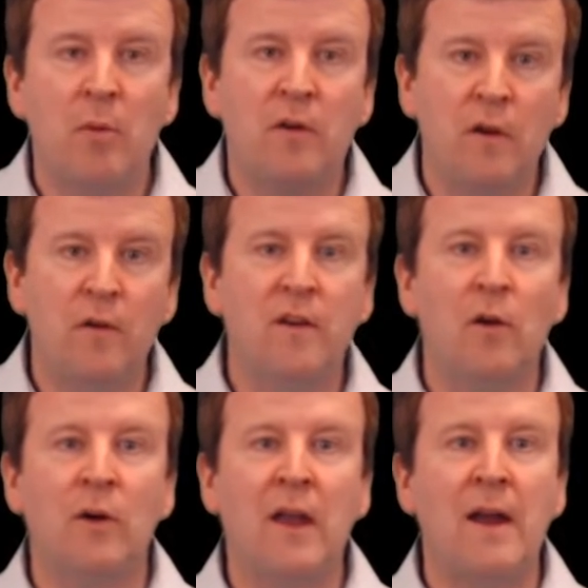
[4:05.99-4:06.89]

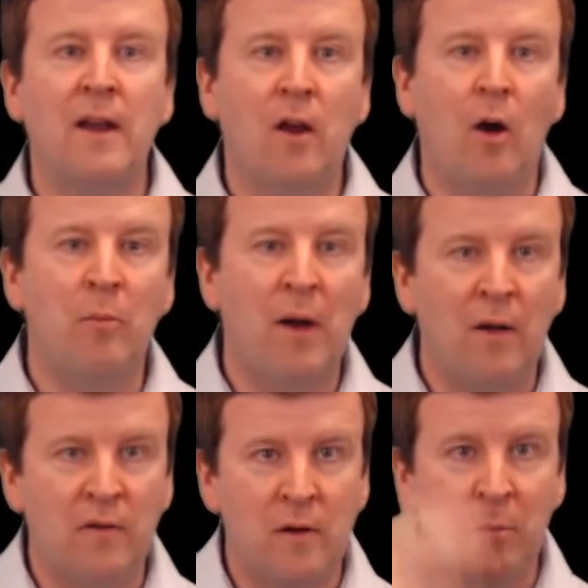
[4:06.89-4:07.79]
producing organic
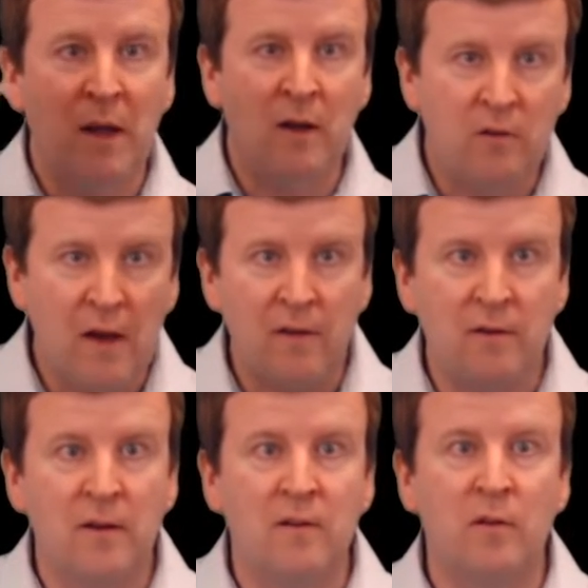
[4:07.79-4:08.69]
compounds that are being
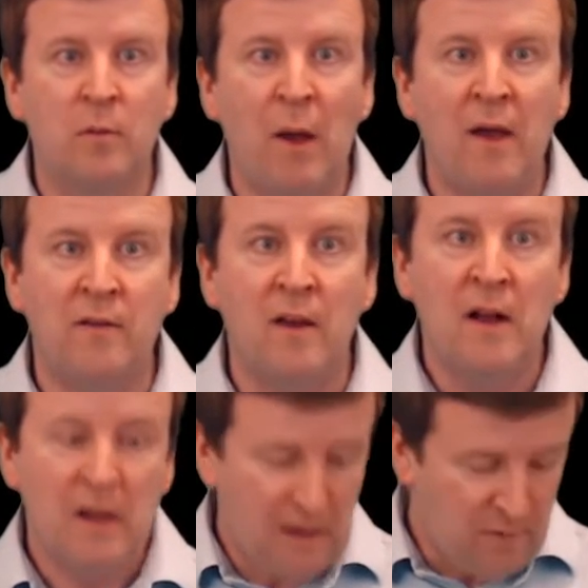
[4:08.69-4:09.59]
ejected into space
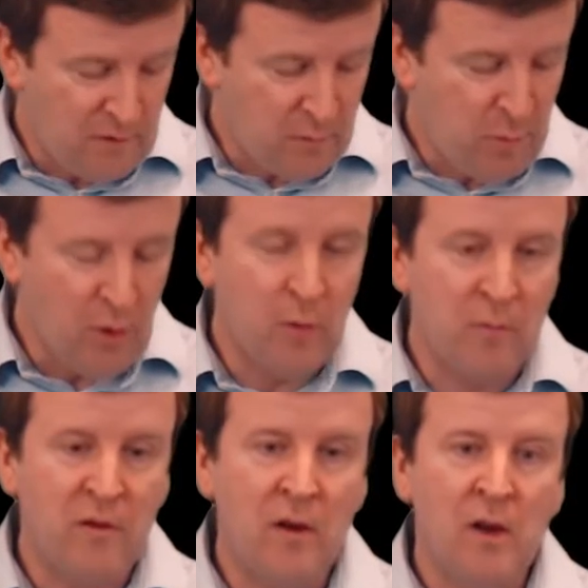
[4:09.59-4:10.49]
in these
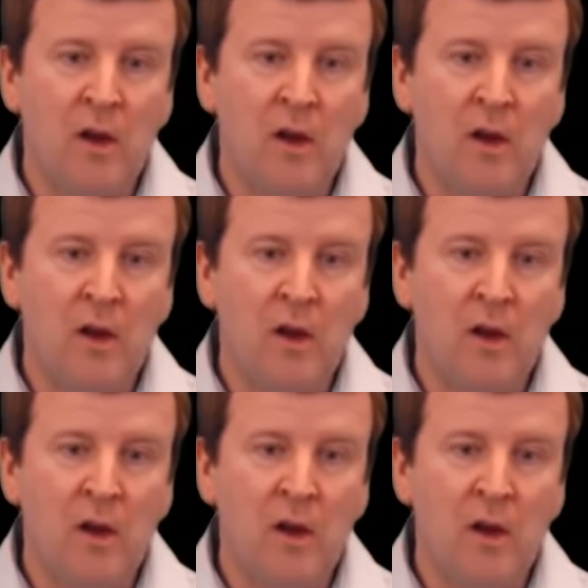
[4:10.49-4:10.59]
plumes.